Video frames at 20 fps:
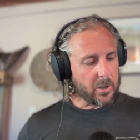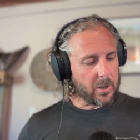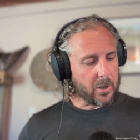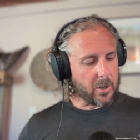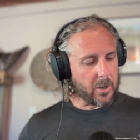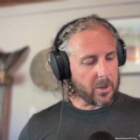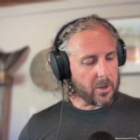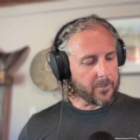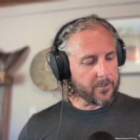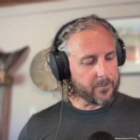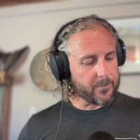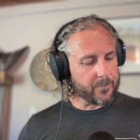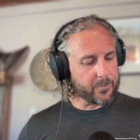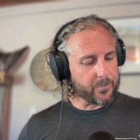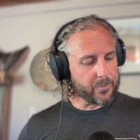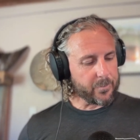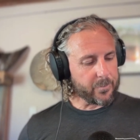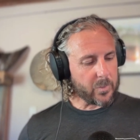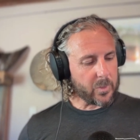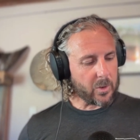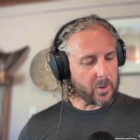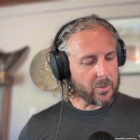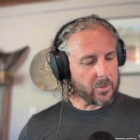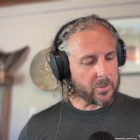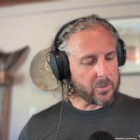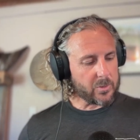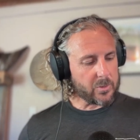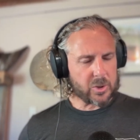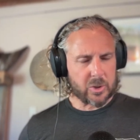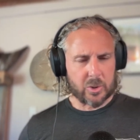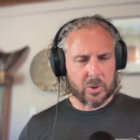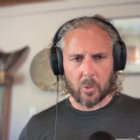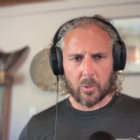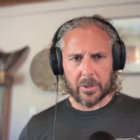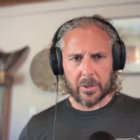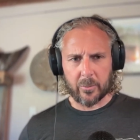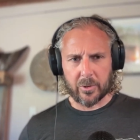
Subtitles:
um, solely